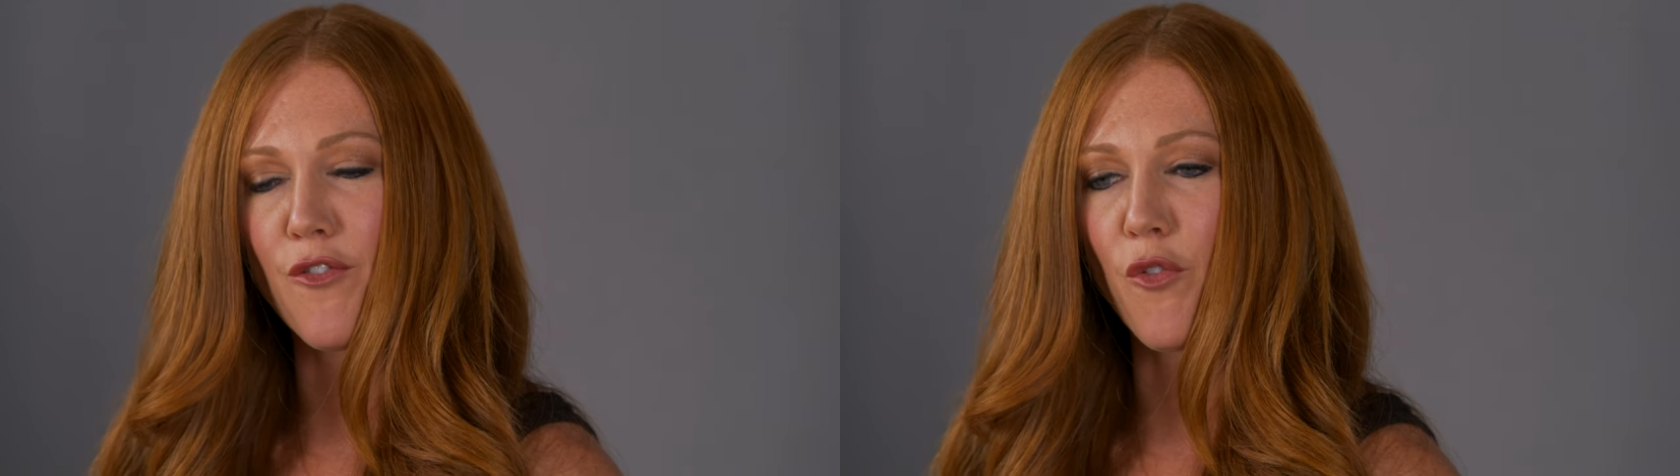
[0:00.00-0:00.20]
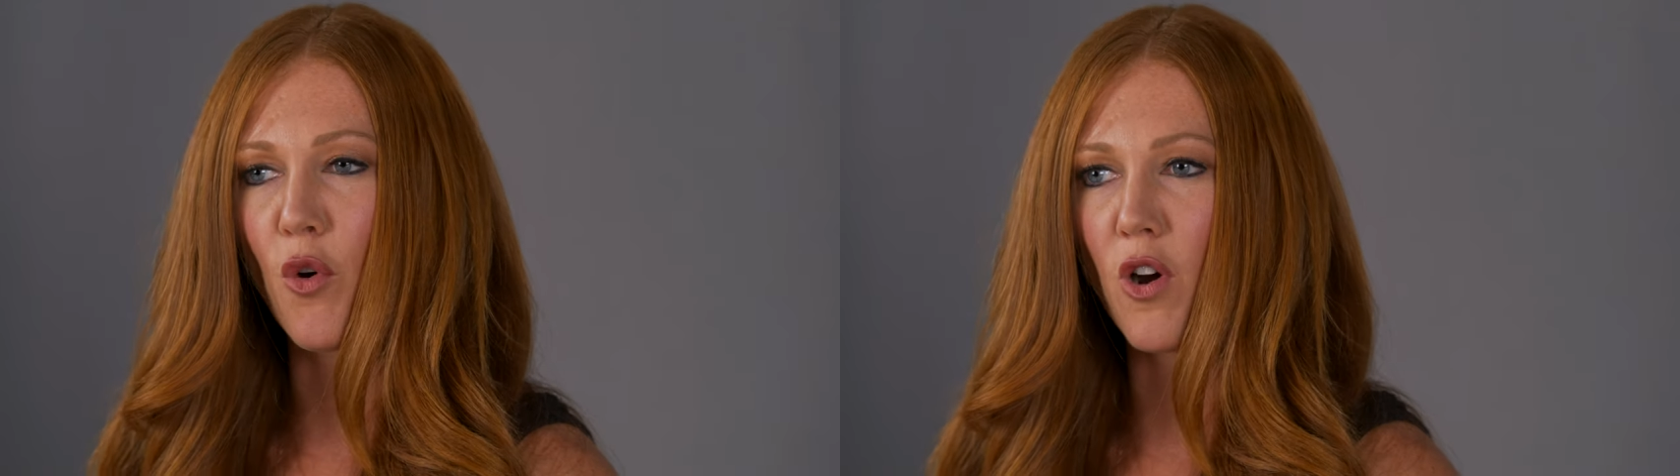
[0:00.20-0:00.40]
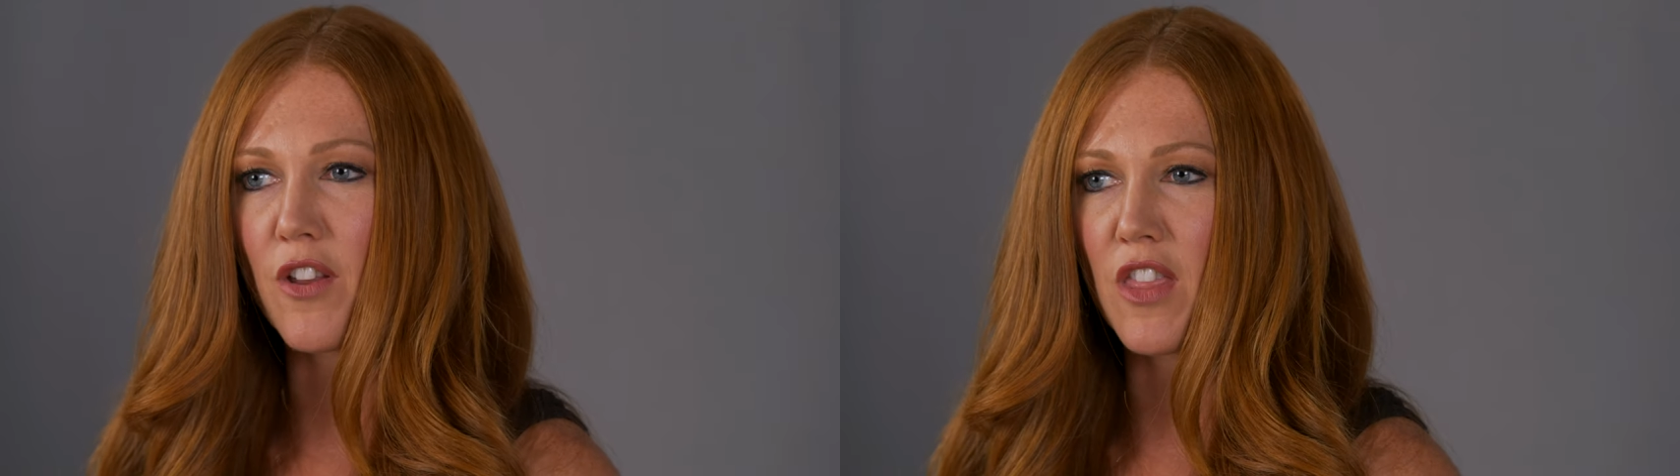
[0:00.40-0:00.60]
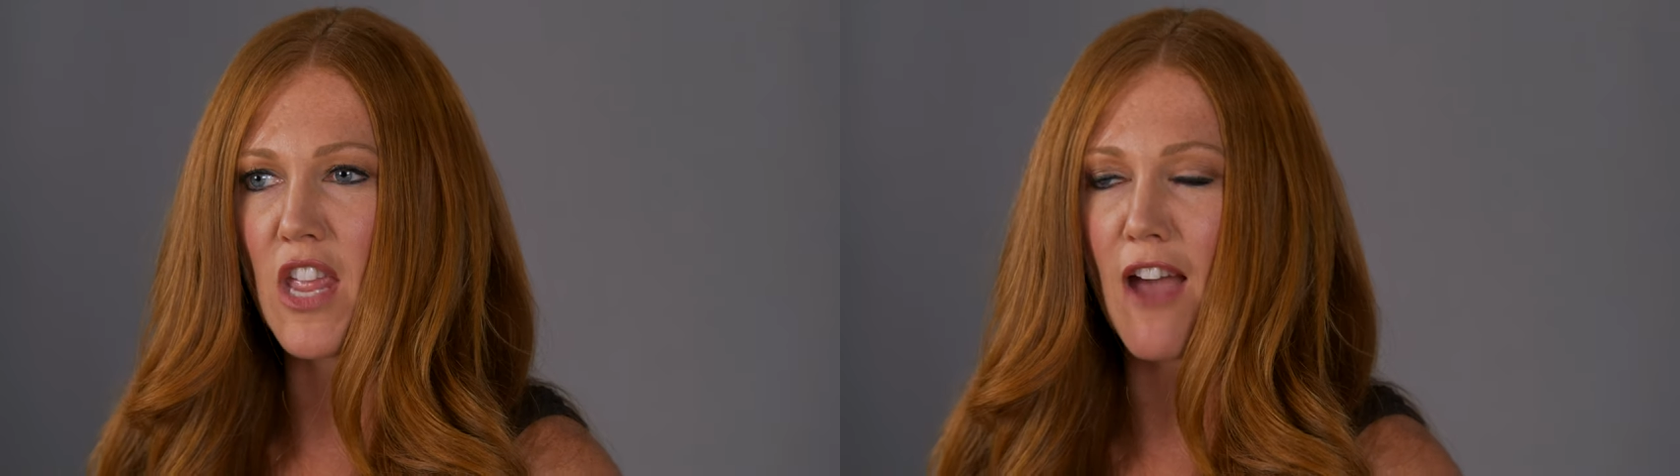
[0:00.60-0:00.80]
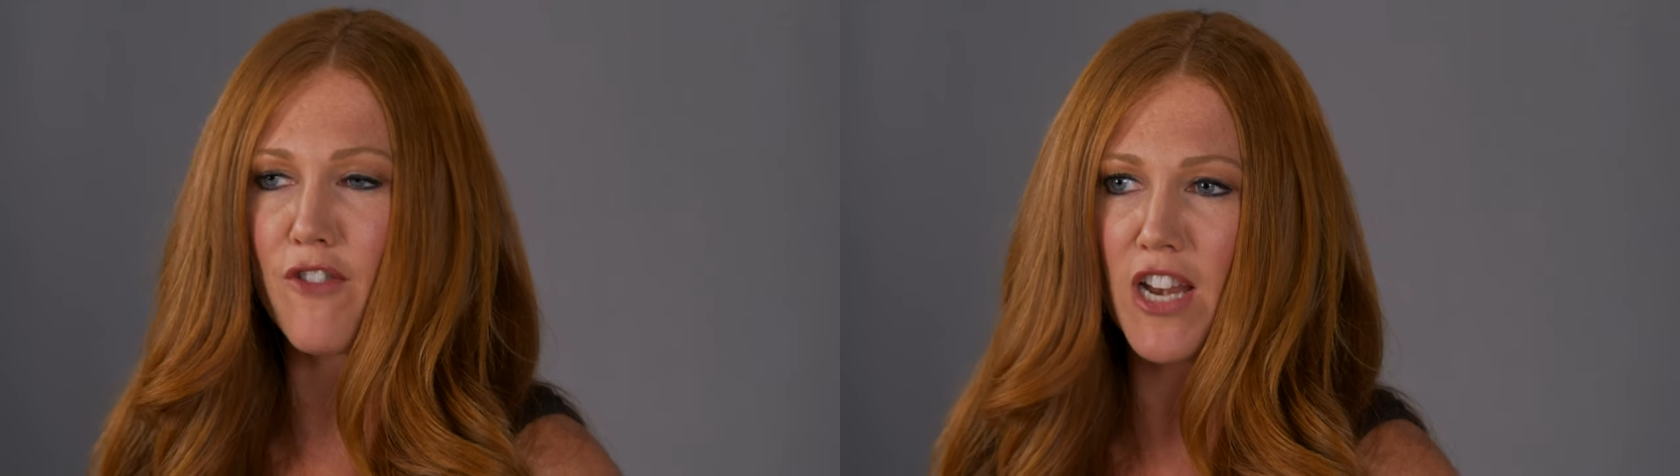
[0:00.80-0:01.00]
for
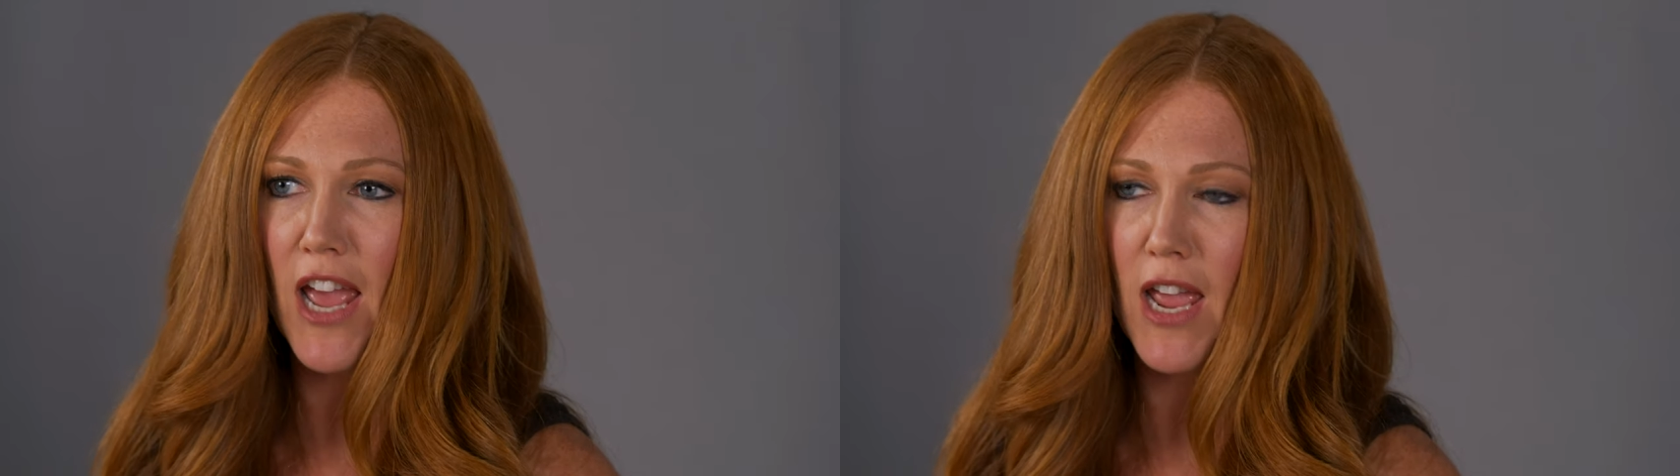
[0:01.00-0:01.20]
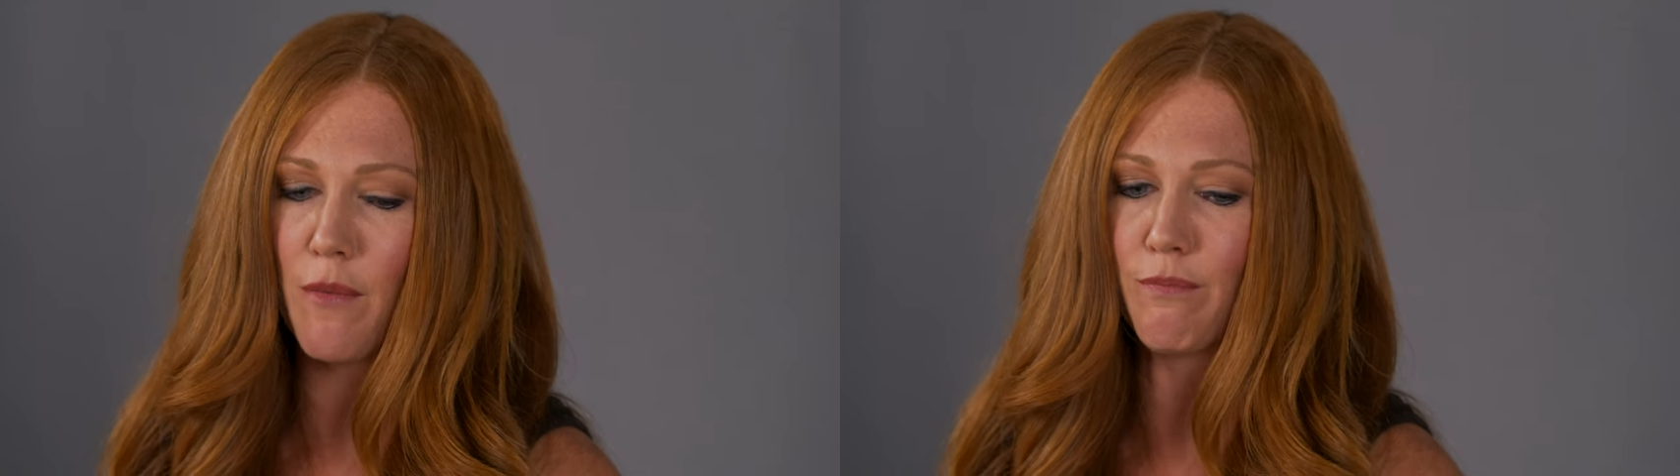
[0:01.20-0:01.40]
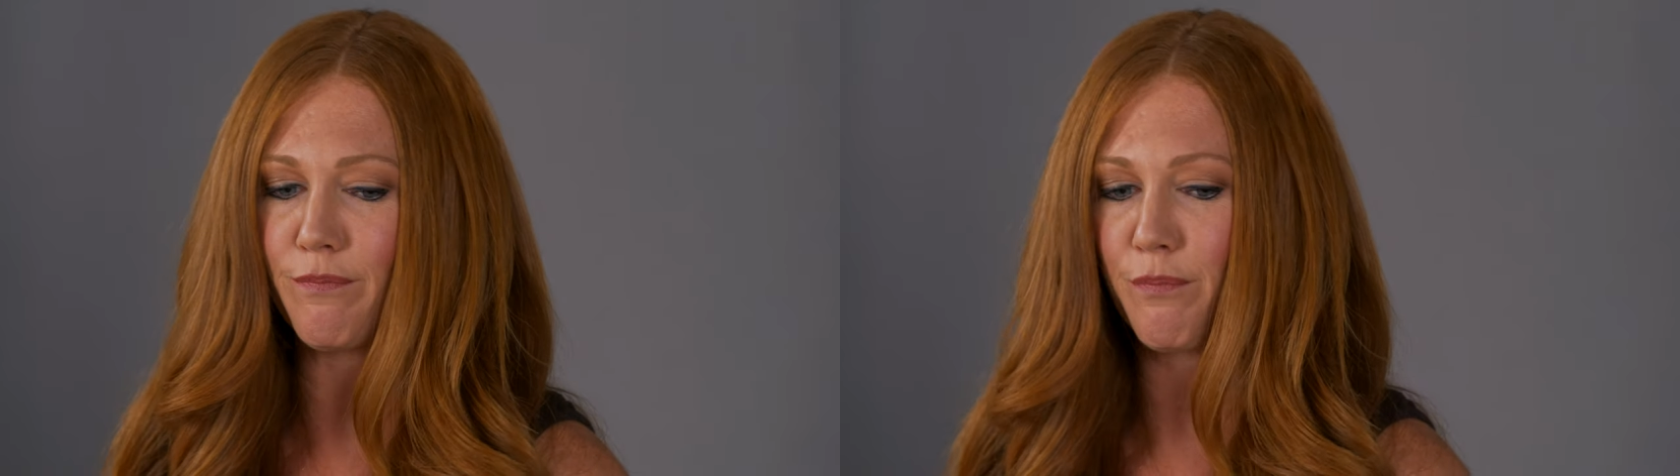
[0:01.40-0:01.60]
the everyday